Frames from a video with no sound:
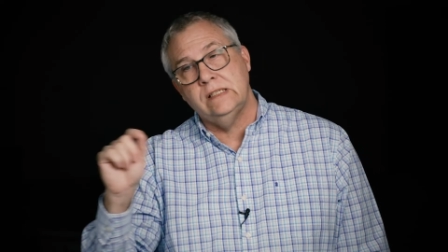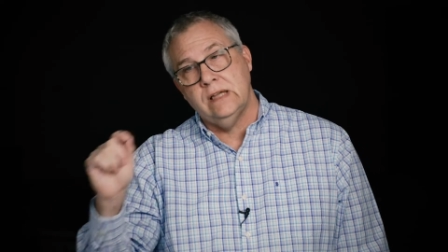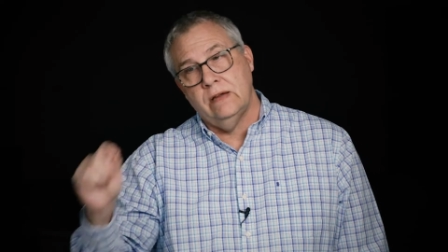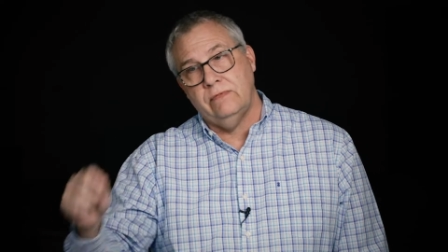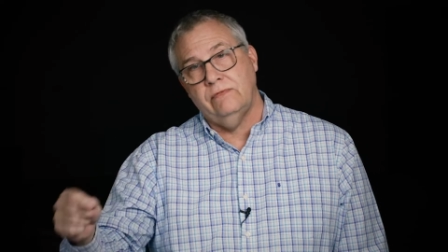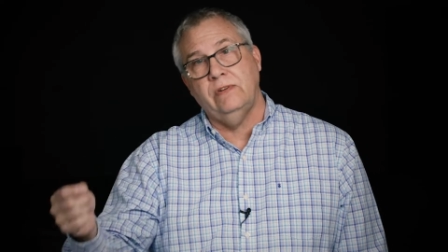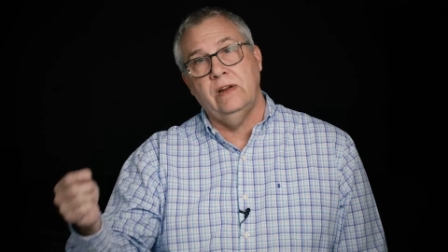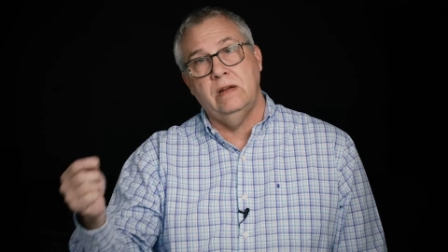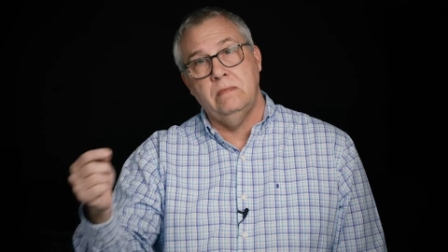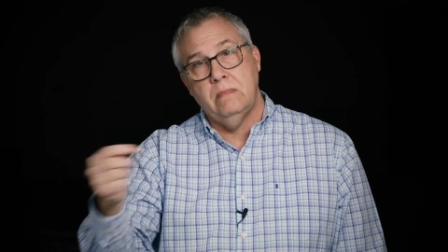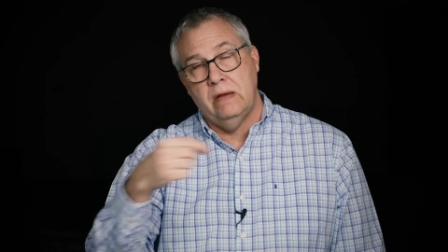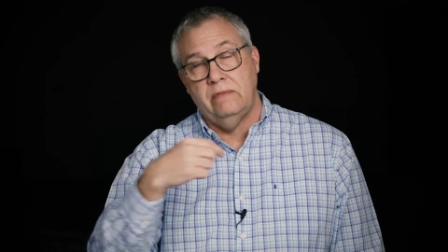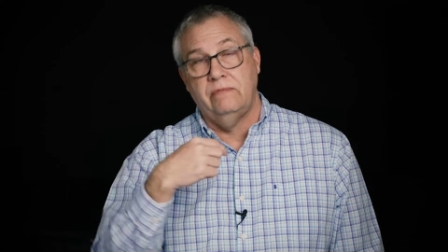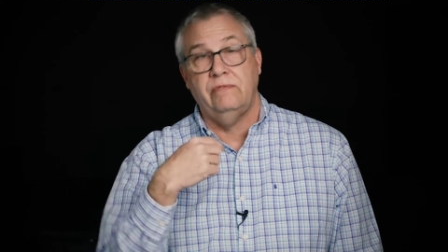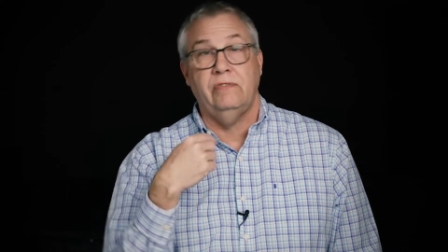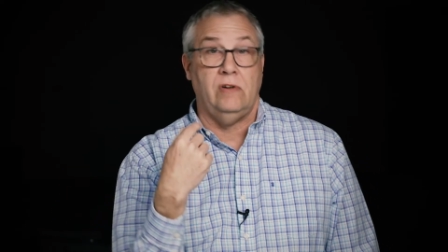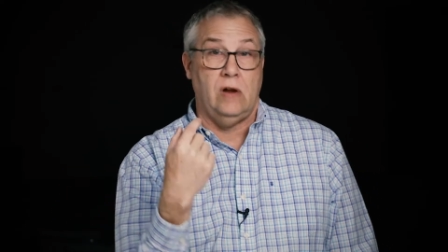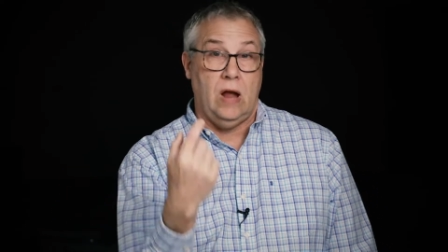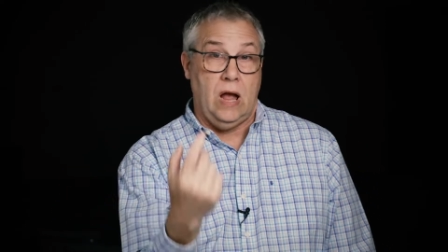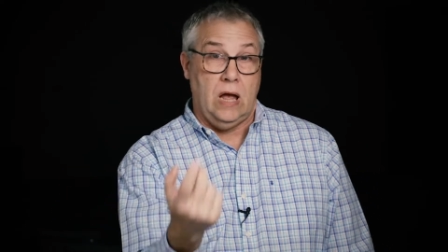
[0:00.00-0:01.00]
suffering meant
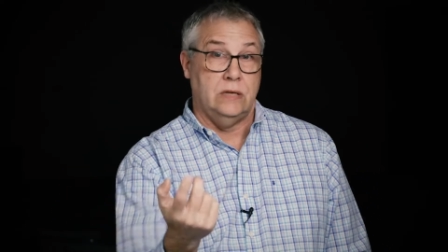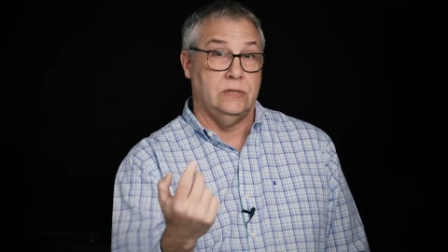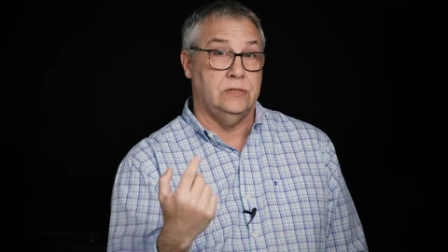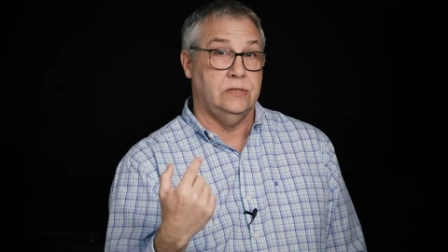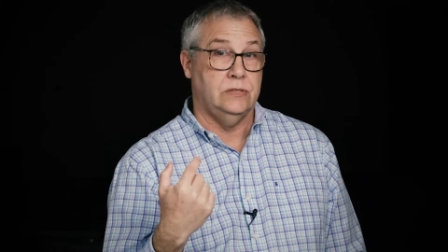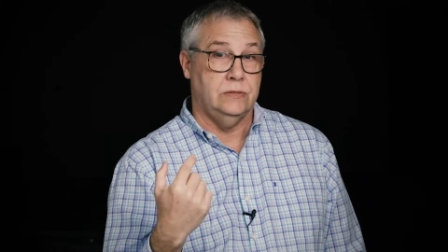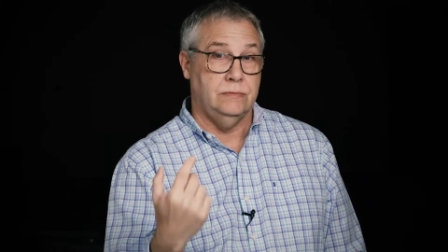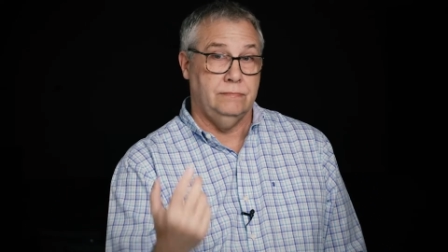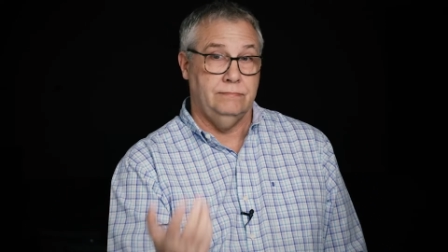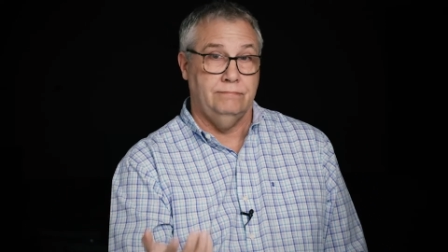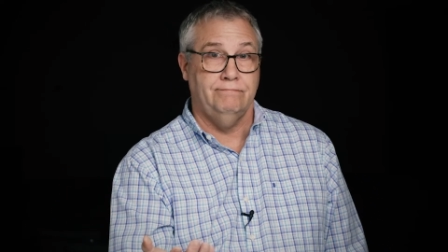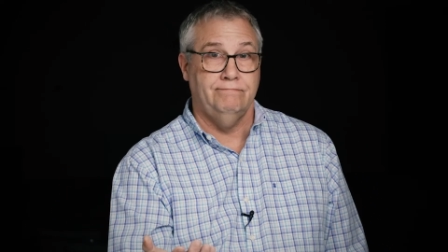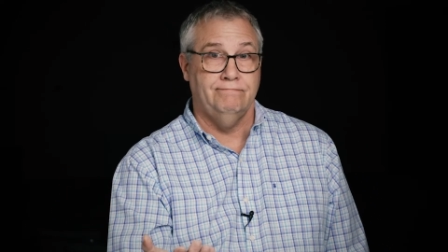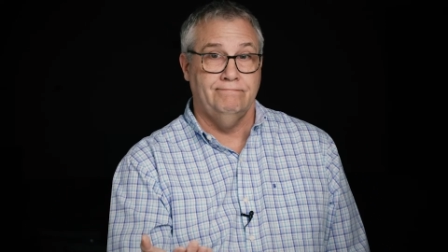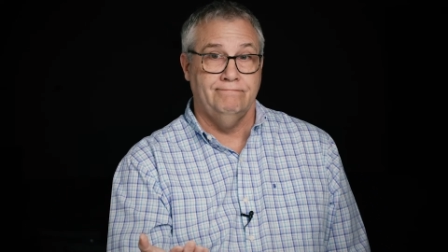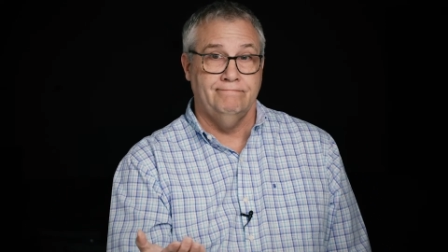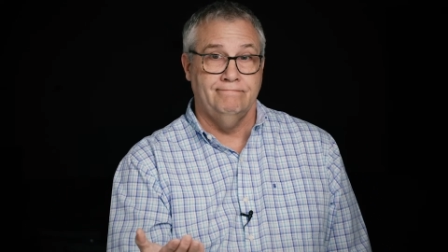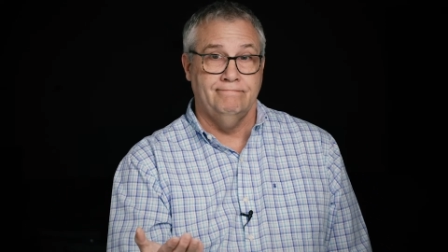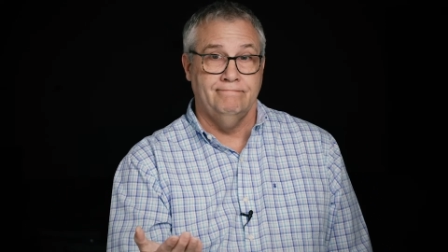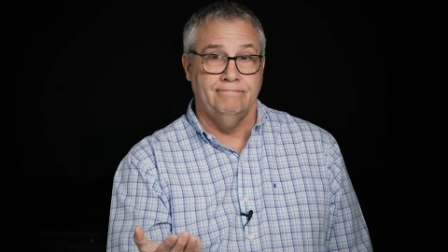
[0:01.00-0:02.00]
for us,
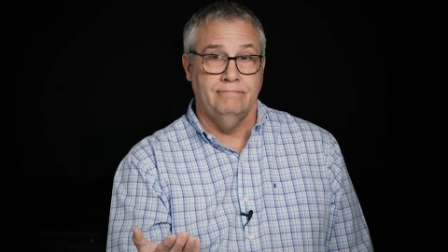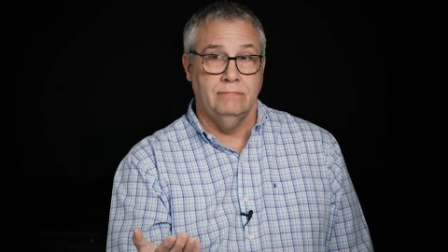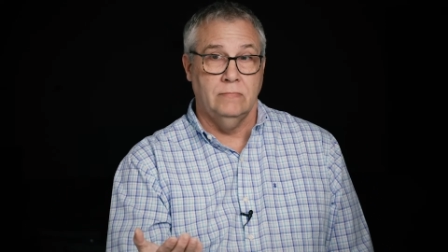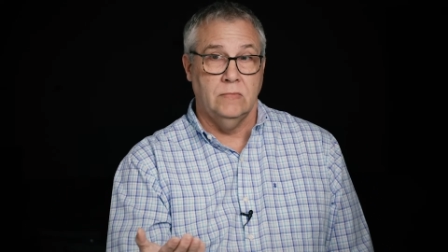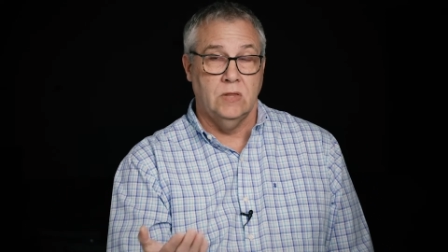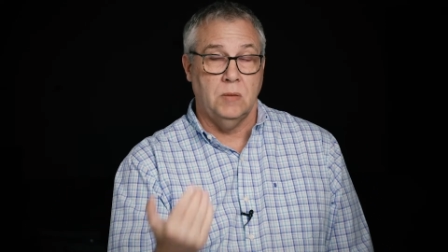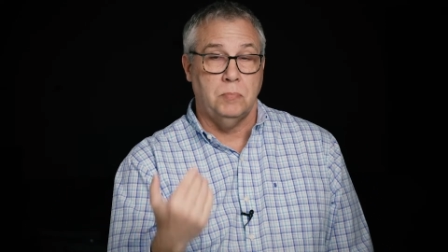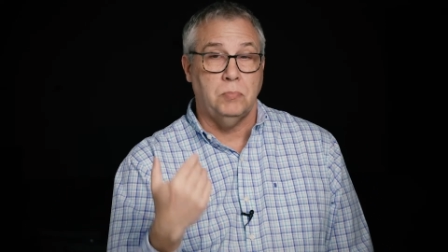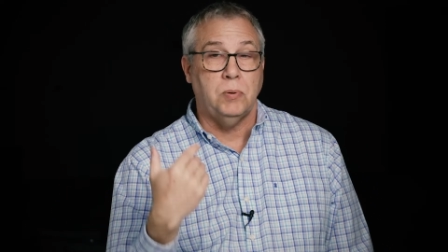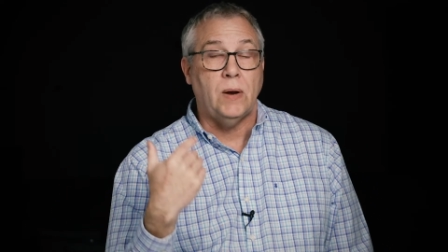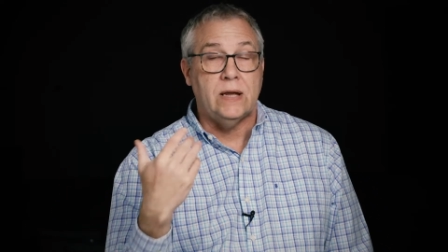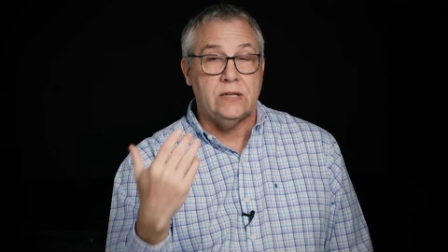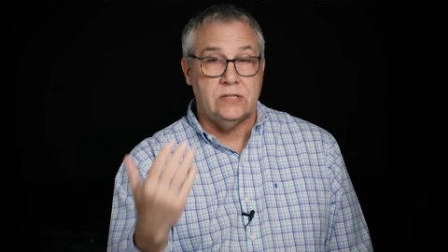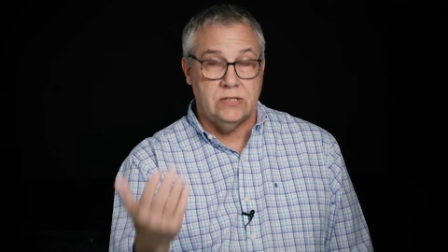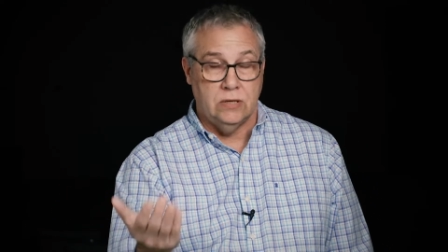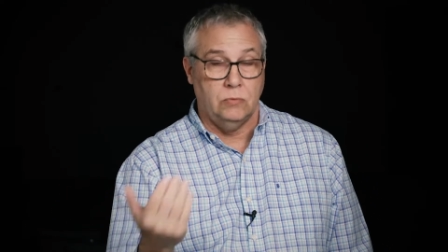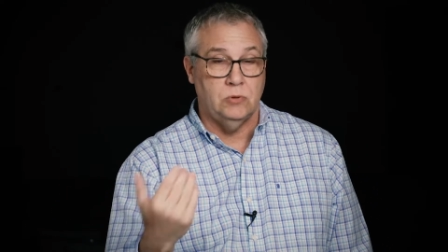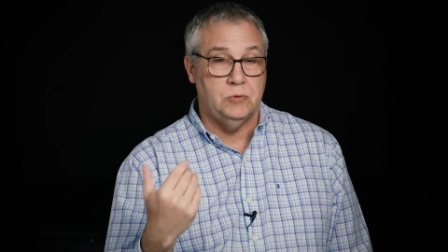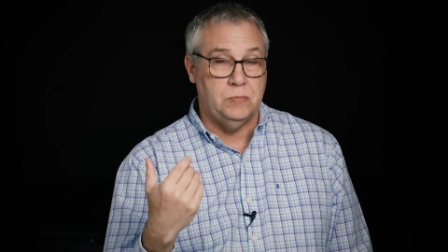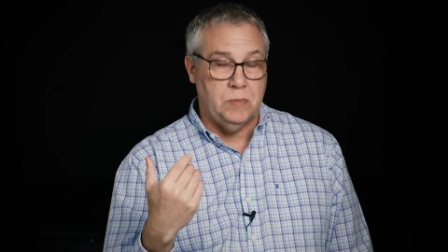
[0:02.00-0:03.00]
the price
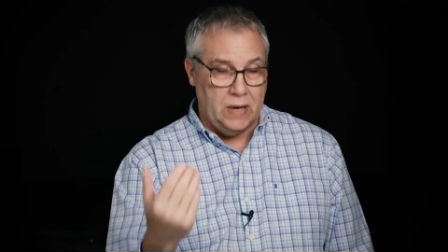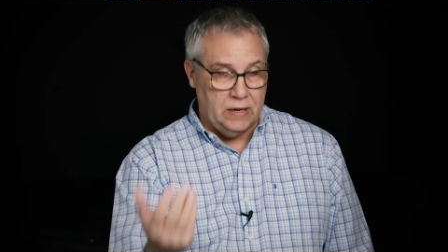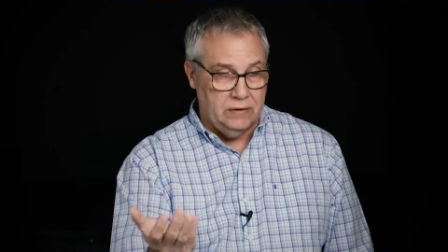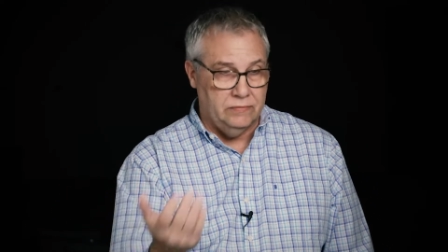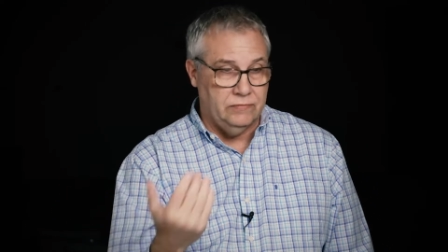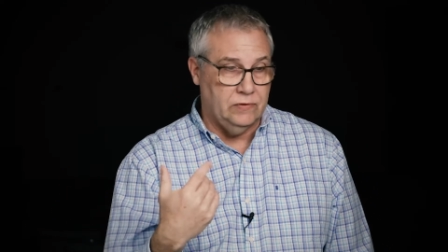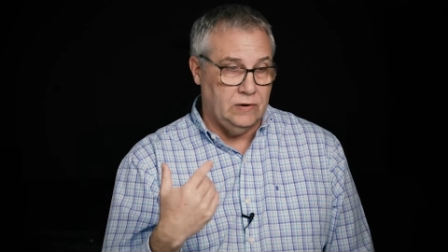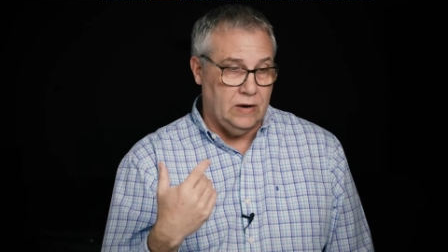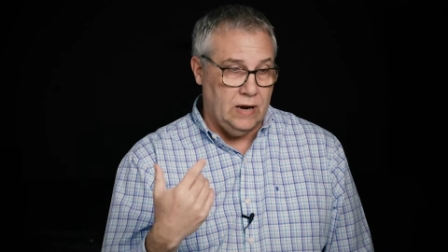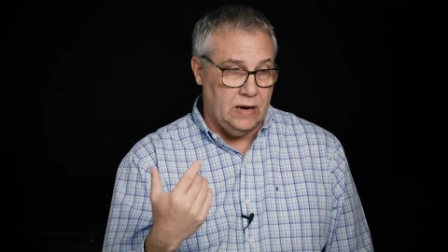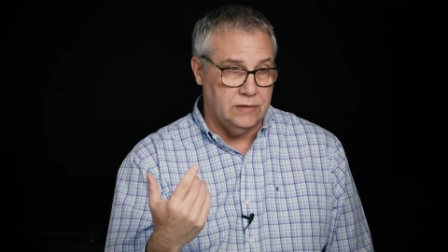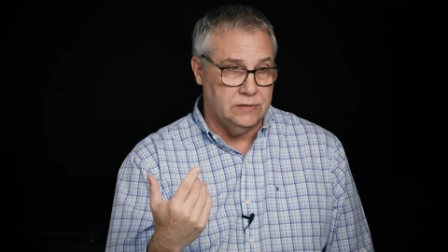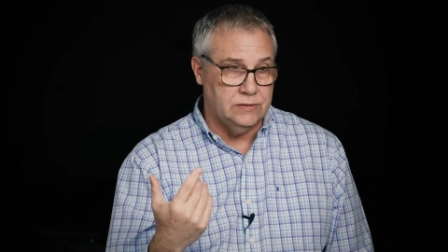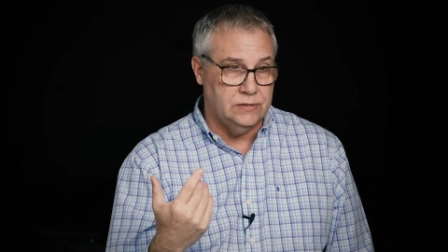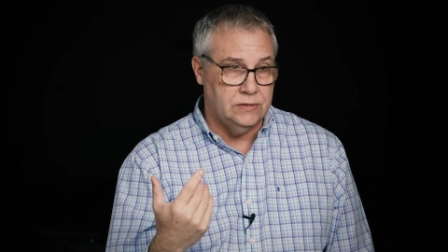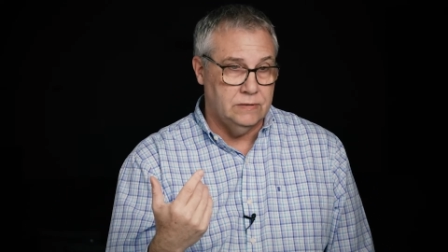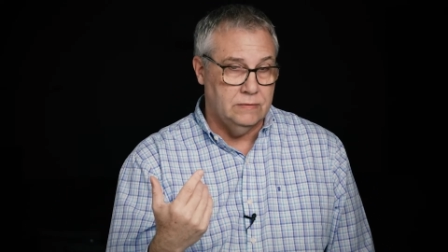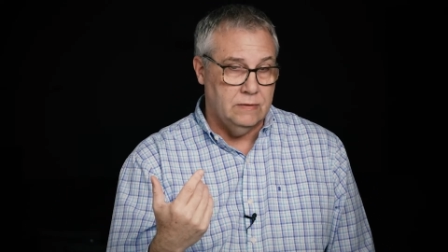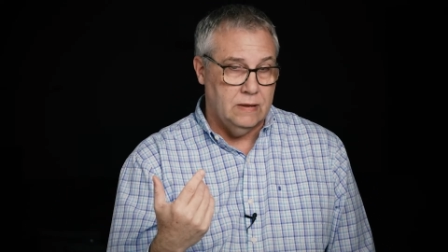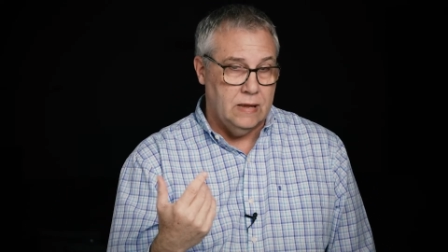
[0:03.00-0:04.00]
that was paid for
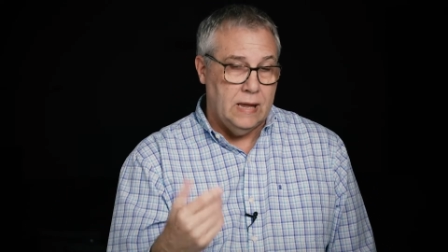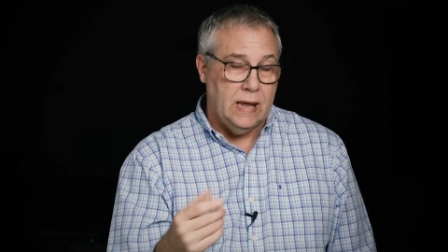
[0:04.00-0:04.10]
us.